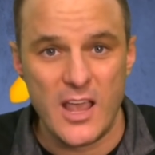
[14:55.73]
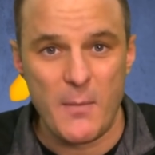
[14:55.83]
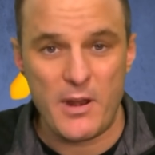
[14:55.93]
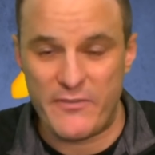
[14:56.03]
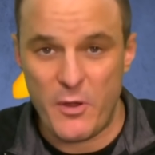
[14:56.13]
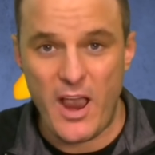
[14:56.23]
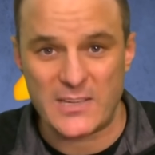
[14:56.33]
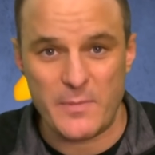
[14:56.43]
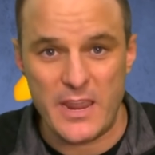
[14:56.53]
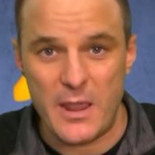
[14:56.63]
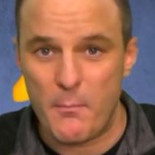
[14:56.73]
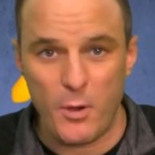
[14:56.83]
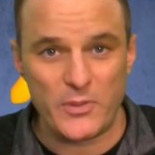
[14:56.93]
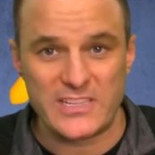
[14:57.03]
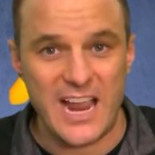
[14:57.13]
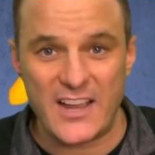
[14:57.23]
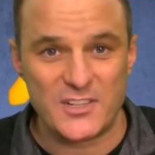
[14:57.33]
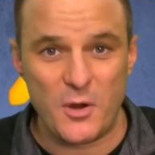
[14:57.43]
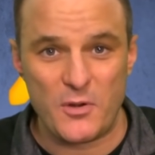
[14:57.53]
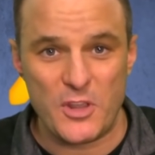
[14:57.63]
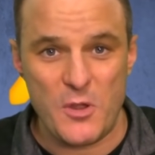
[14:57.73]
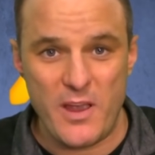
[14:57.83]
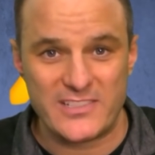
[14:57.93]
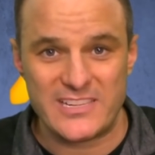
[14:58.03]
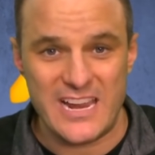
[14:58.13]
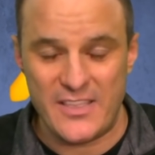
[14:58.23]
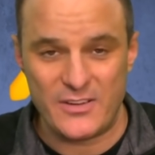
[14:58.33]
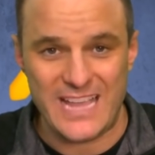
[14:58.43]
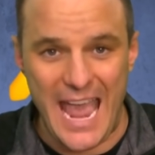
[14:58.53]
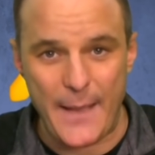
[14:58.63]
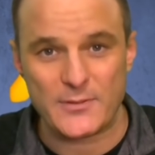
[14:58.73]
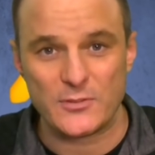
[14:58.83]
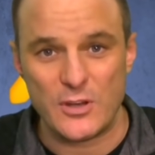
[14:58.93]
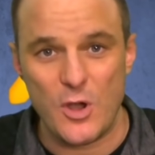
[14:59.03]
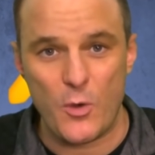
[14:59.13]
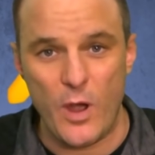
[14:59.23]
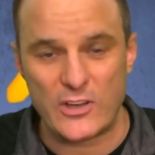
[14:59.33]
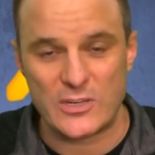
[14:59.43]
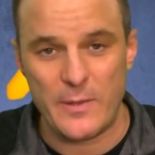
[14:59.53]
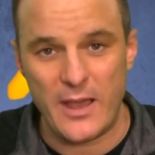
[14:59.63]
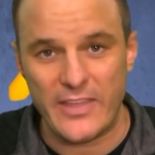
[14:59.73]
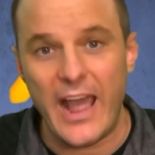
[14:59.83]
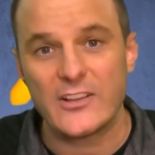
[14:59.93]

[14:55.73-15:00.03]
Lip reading: But if you ask me, both these guys are going to USC, and there's absolutely no question about that.